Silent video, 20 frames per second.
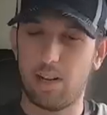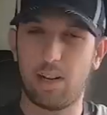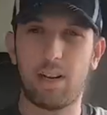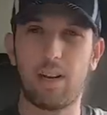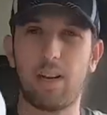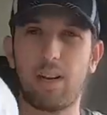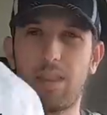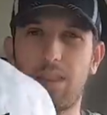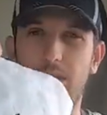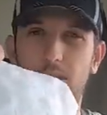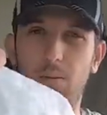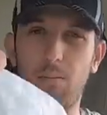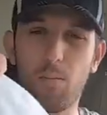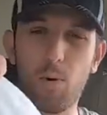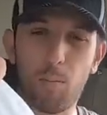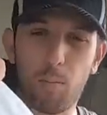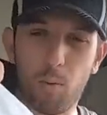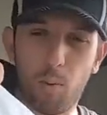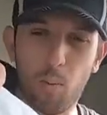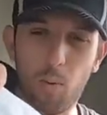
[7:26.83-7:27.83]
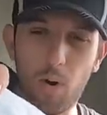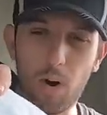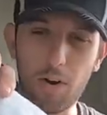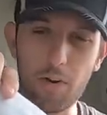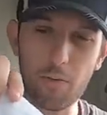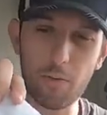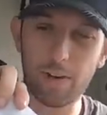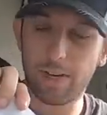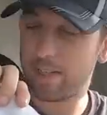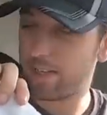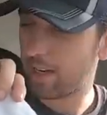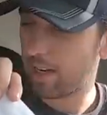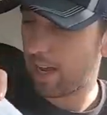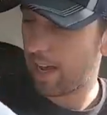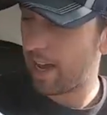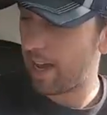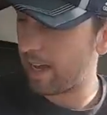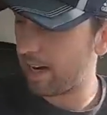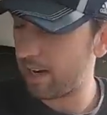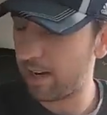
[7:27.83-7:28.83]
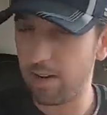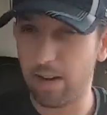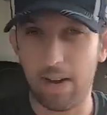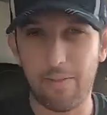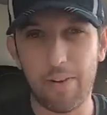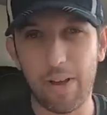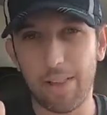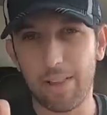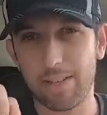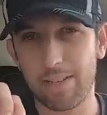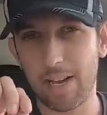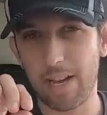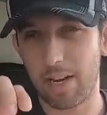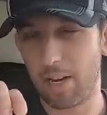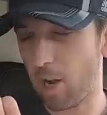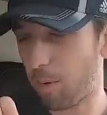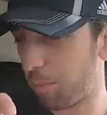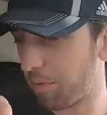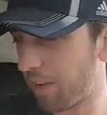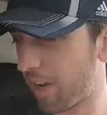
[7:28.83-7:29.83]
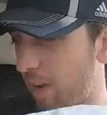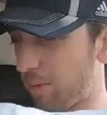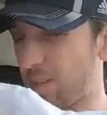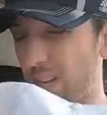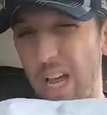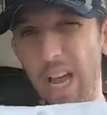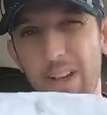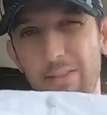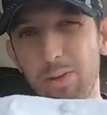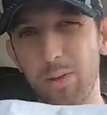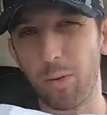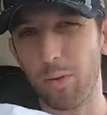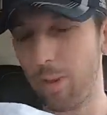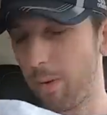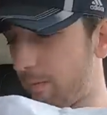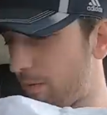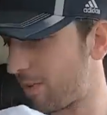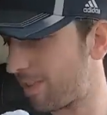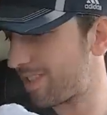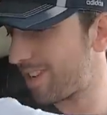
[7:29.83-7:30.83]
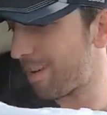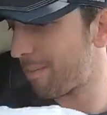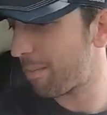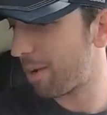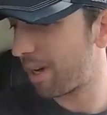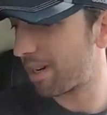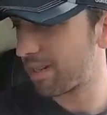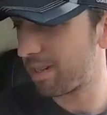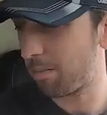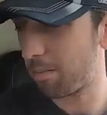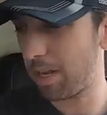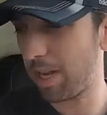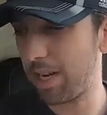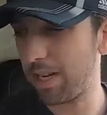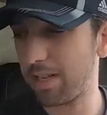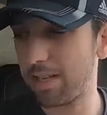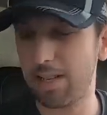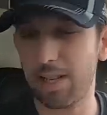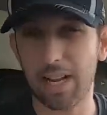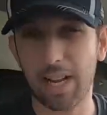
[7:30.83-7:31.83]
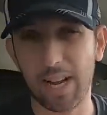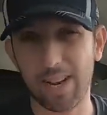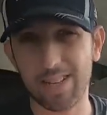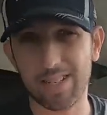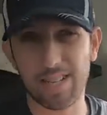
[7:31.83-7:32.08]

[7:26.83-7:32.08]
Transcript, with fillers: I got the Mobil 1 racing hat. I've had this hat a couple times. I have sold them for 10 bucks a piece, like I